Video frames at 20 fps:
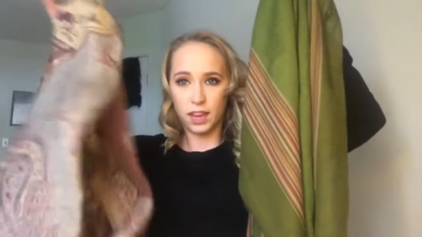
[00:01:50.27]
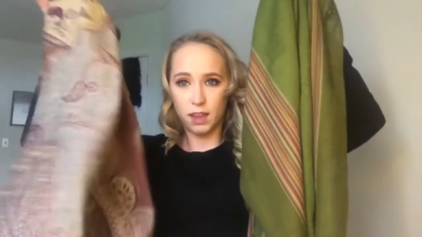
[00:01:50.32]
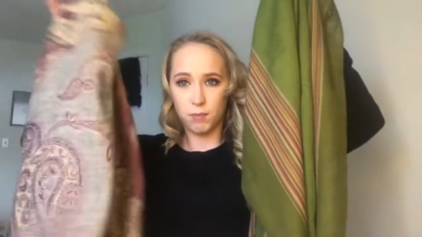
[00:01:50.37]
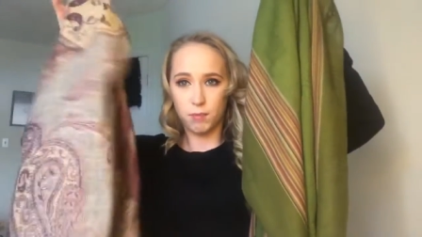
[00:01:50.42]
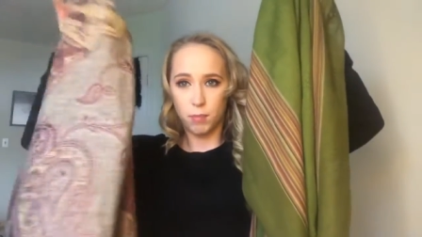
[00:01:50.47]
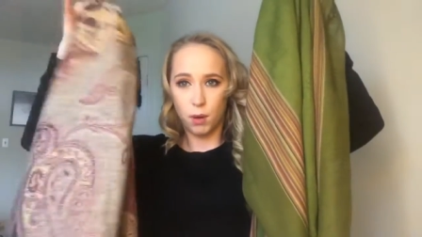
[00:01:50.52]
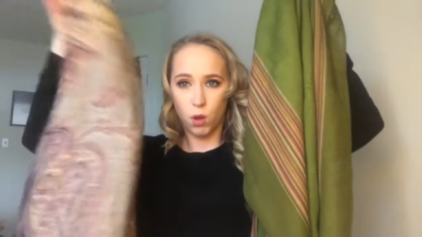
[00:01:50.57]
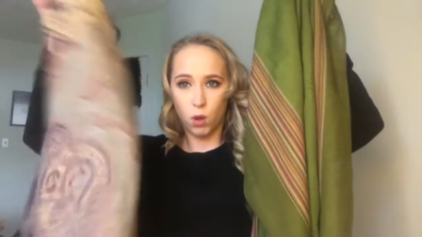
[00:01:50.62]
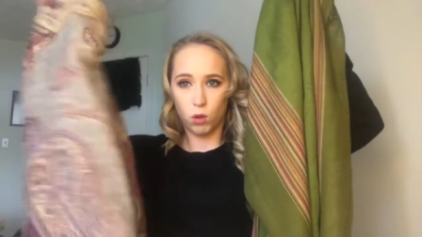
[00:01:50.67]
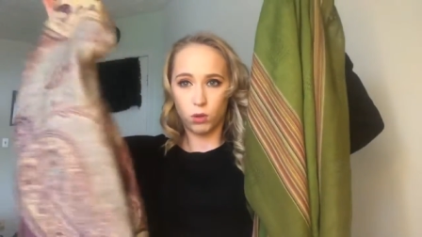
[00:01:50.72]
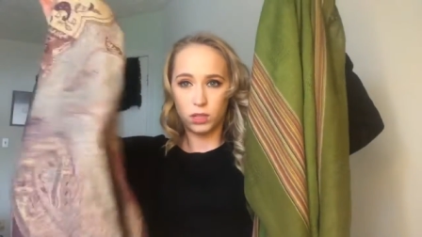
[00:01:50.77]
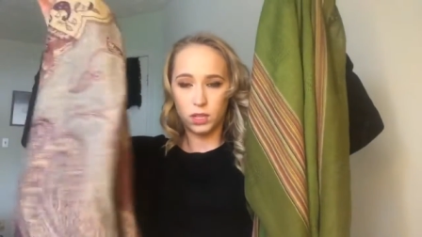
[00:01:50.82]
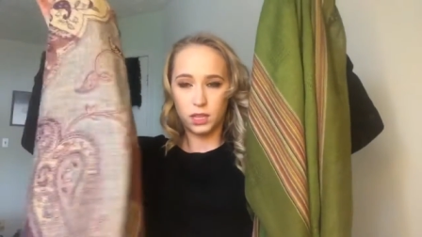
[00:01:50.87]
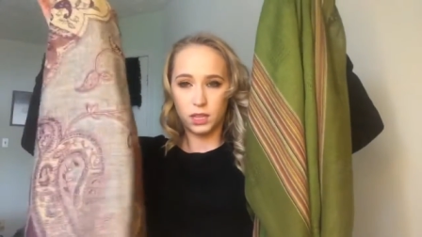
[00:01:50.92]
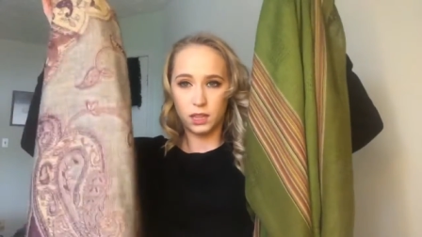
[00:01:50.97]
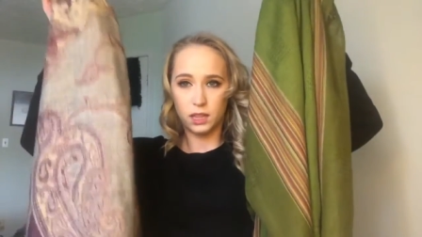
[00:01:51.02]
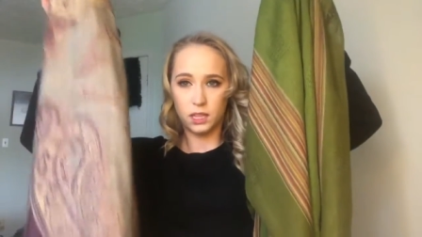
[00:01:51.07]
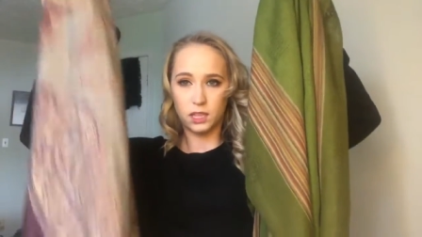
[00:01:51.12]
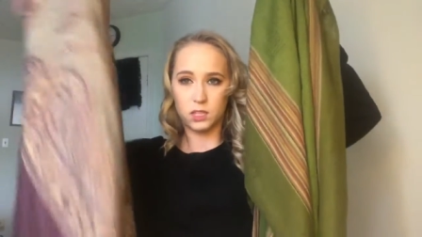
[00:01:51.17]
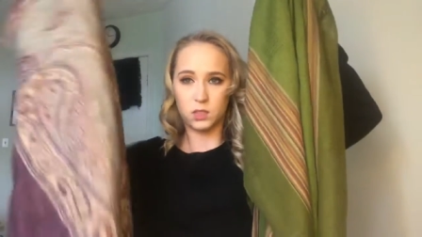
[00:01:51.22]
and
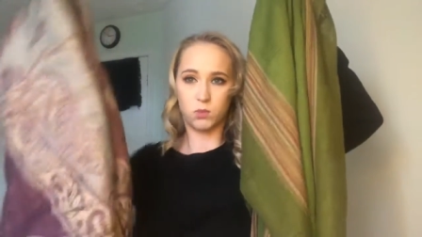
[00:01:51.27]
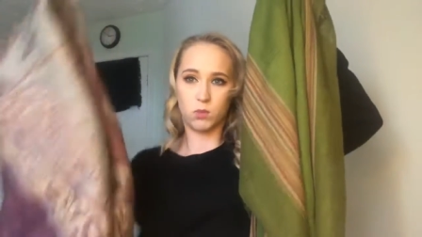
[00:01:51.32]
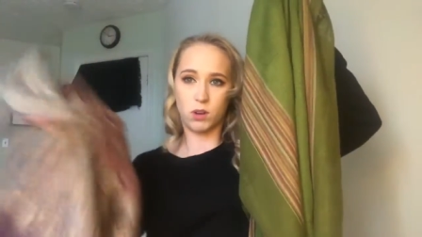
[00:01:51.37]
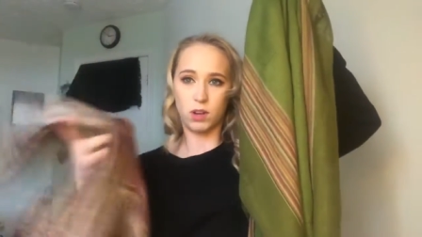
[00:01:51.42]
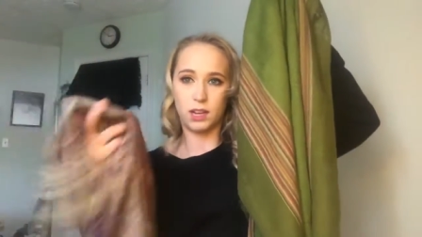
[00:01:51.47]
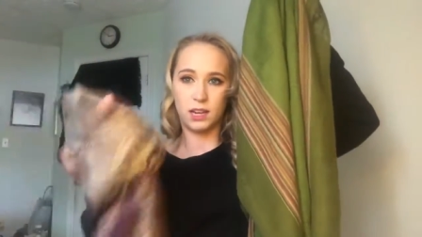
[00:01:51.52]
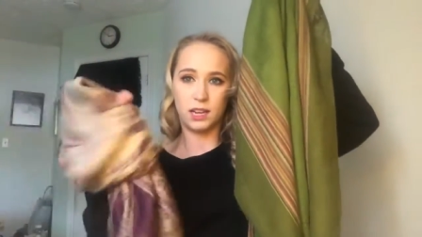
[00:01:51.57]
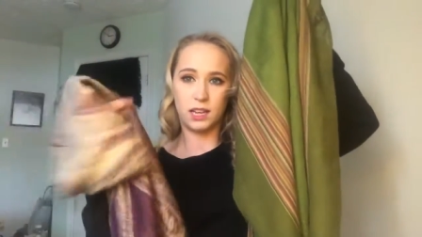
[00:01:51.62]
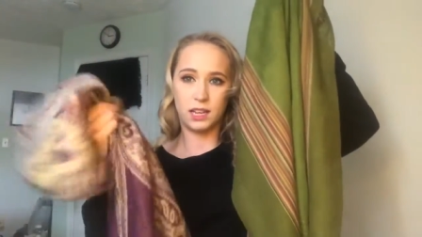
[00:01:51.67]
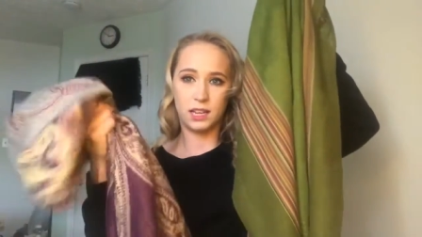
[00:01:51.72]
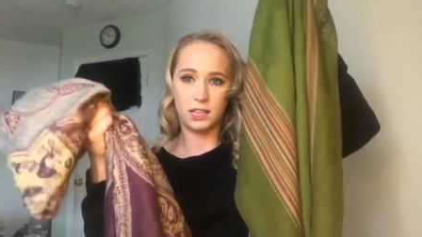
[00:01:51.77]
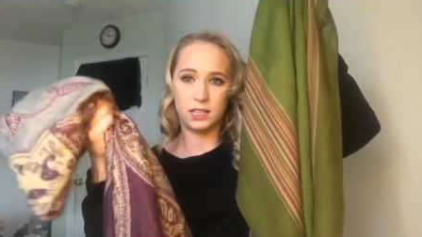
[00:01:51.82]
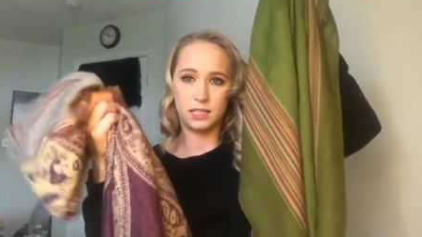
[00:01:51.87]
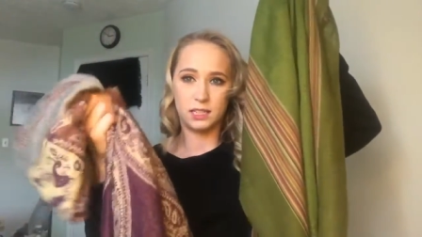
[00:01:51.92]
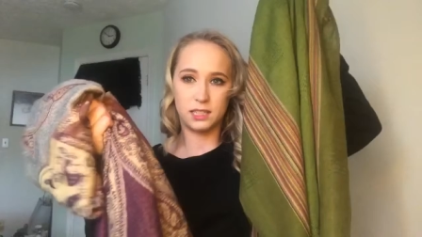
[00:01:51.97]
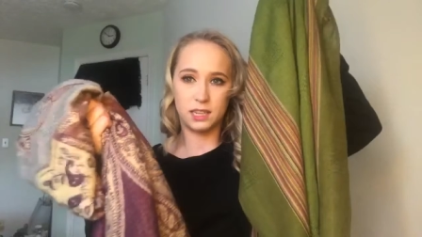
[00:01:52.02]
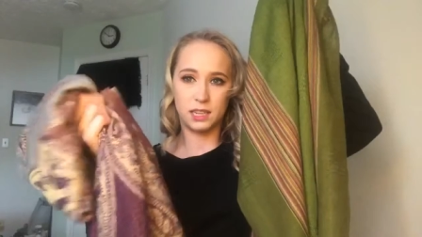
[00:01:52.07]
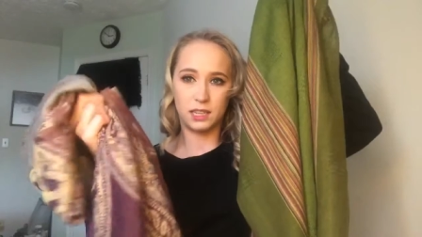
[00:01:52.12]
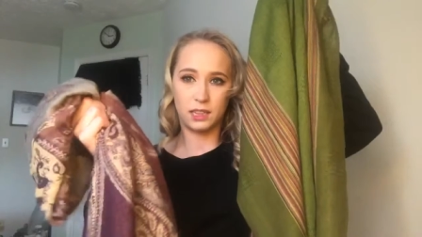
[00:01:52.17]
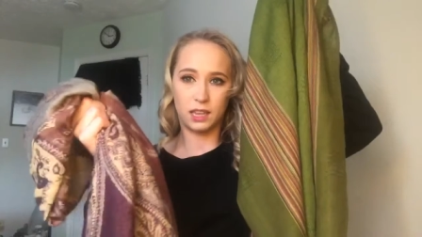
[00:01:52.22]
bulky this one
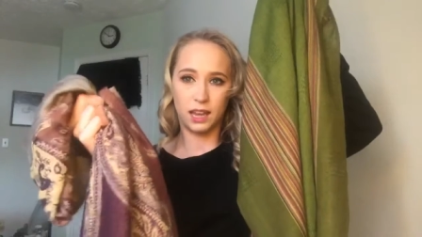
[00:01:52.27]
is in